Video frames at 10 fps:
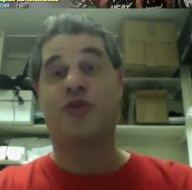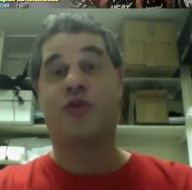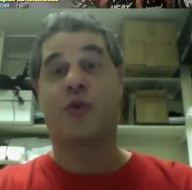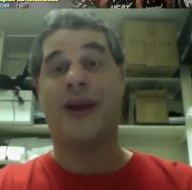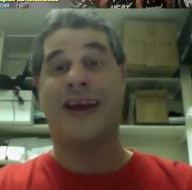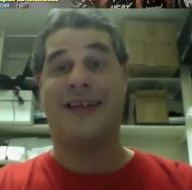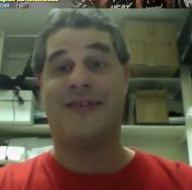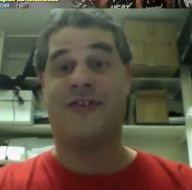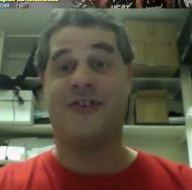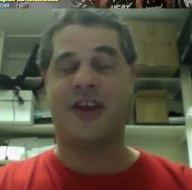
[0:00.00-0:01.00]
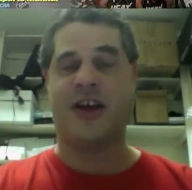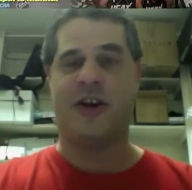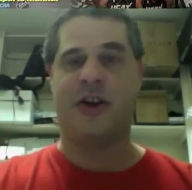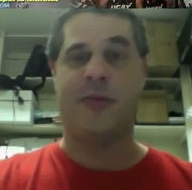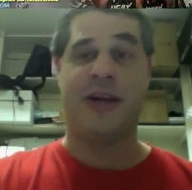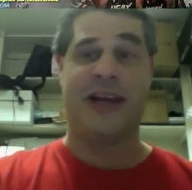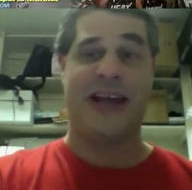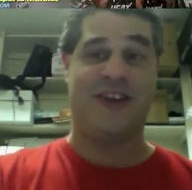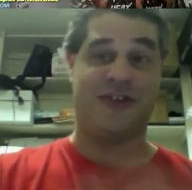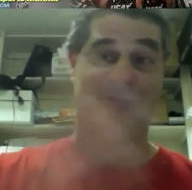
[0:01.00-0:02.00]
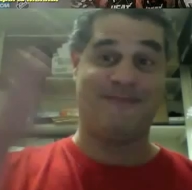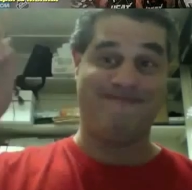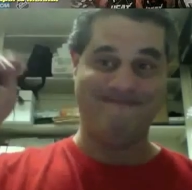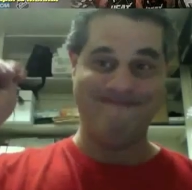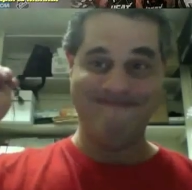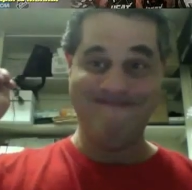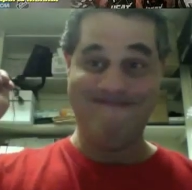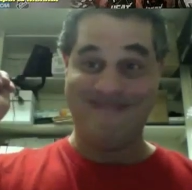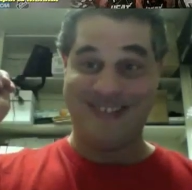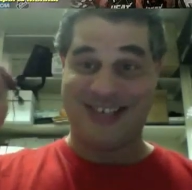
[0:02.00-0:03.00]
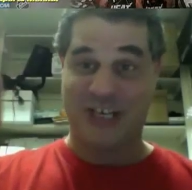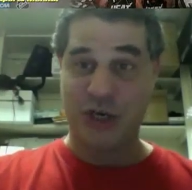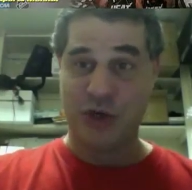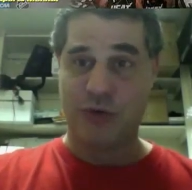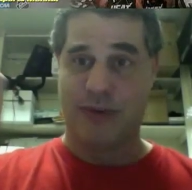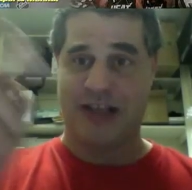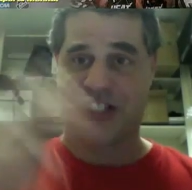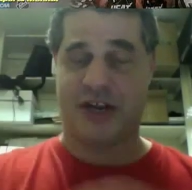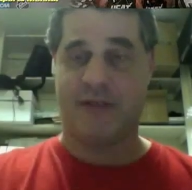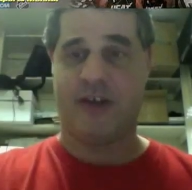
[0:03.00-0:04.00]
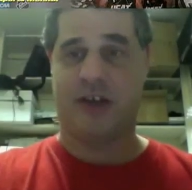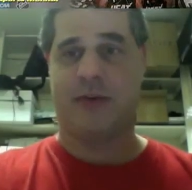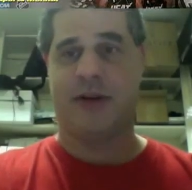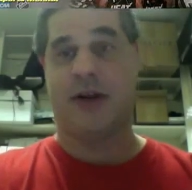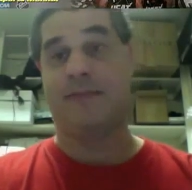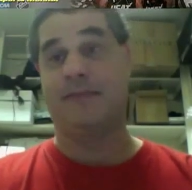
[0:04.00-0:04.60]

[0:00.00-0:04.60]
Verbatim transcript: Three hits and an elimination. Two by Shane Victorino.